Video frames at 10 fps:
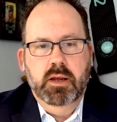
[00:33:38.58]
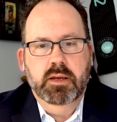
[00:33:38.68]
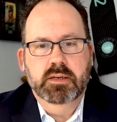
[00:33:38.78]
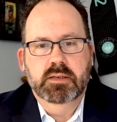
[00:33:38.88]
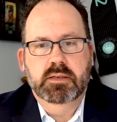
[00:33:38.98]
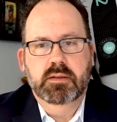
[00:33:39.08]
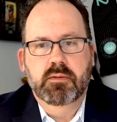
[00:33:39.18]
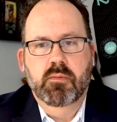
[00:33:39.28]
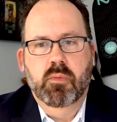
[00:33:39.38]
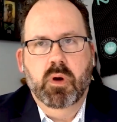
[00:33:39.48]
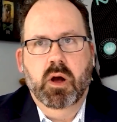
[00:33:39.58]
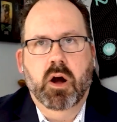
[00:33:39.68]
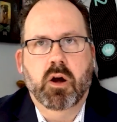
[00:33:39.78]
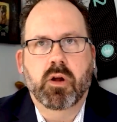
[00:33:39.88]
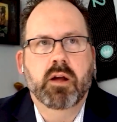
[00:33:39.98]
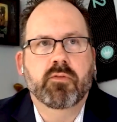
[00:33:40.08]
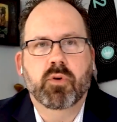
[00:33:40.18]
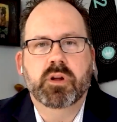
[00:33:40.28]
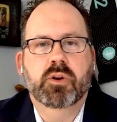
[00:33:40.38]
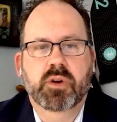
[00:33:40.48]
is our
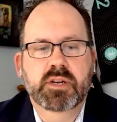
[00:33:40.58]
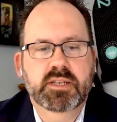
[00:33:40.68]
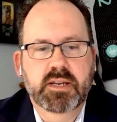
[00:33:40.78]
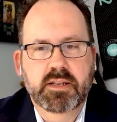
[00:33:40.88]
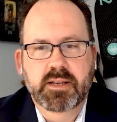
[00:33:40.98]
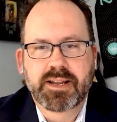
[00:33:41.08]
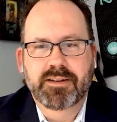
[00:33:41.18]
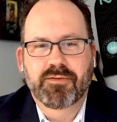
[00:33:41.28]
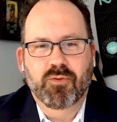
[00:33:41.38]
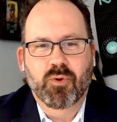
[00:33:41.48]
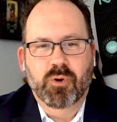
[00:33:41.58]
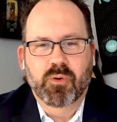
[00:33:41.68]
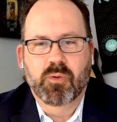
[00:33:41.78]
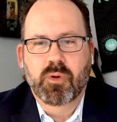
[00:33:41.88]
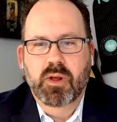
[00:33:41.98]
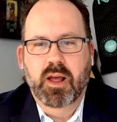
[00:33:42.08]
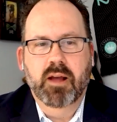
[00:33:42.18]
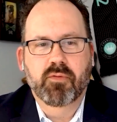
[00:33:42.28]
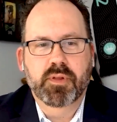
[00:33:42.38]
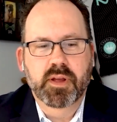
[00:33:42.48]
ever increasing need for
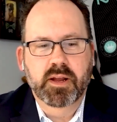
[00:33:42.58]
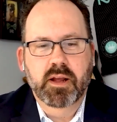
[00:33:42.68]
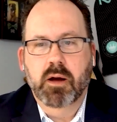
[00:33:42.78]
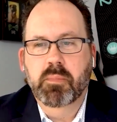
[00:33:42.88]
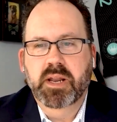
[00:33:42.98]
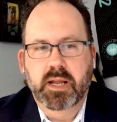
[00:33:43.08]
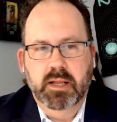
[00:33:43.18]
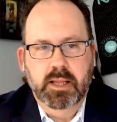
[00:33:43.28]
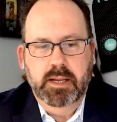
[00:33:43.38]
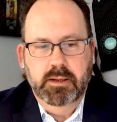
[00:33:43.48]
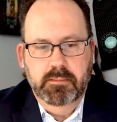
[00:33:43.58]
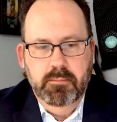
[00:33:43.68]
everything immediately.